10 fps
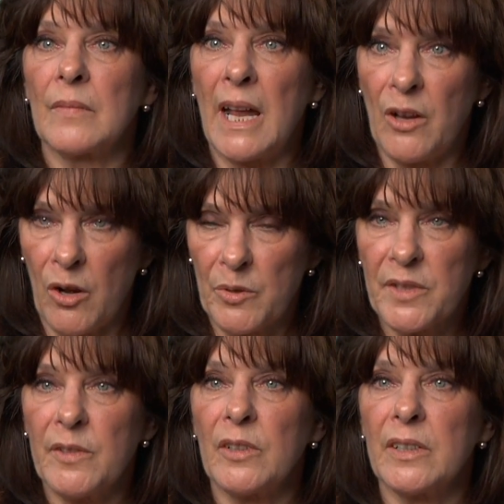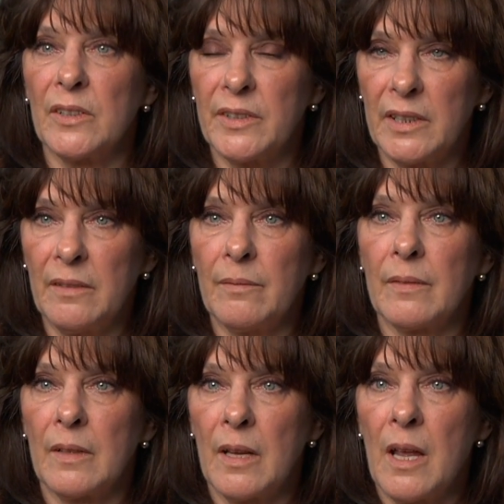I always feel guilty.
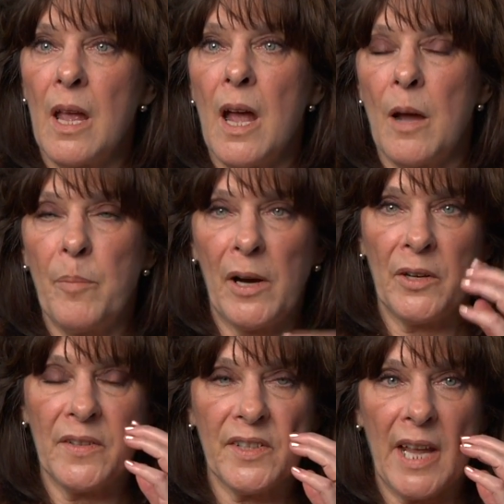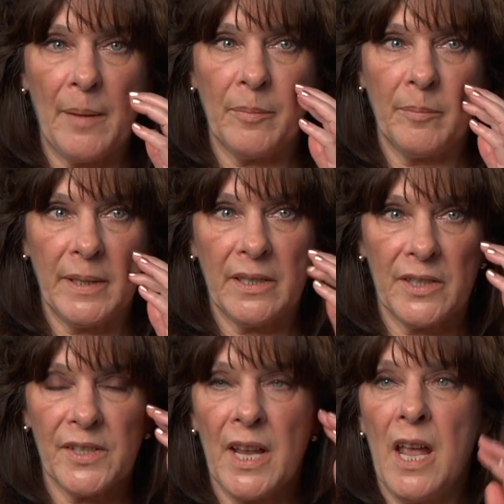A part of this happened
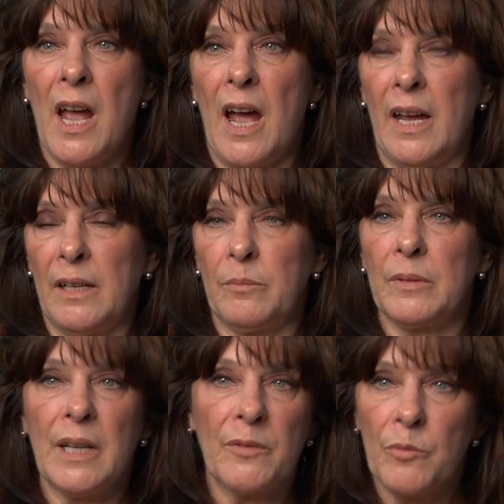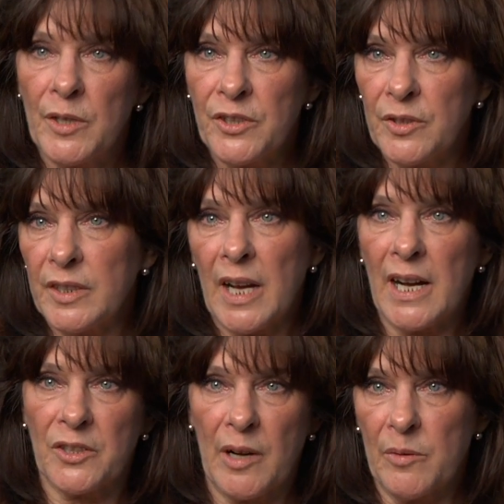because I never went to the
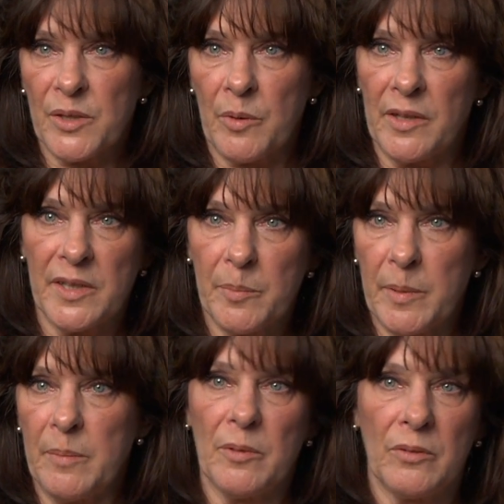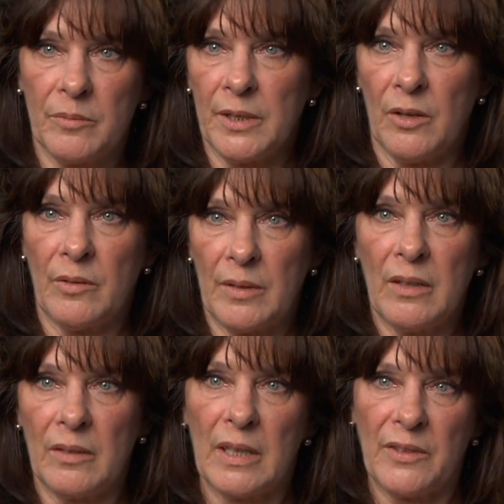doctor. I was one of these people, you know,
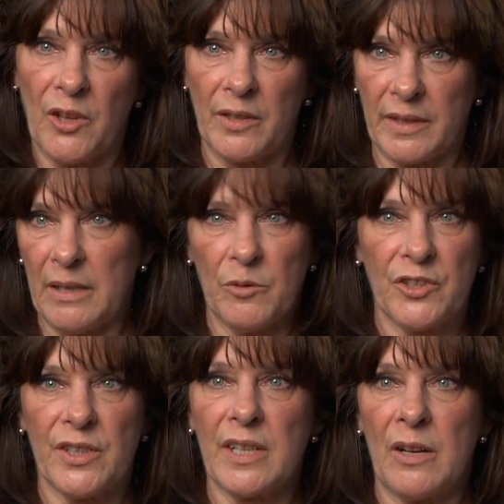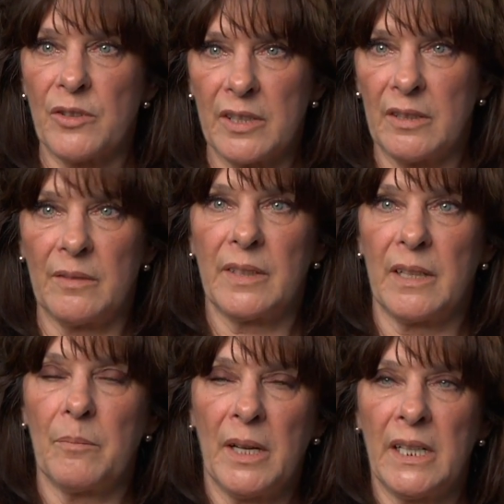oh, I thought they were just out to
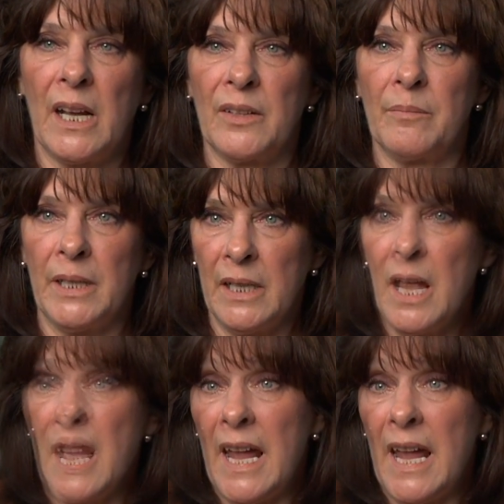get money out of me.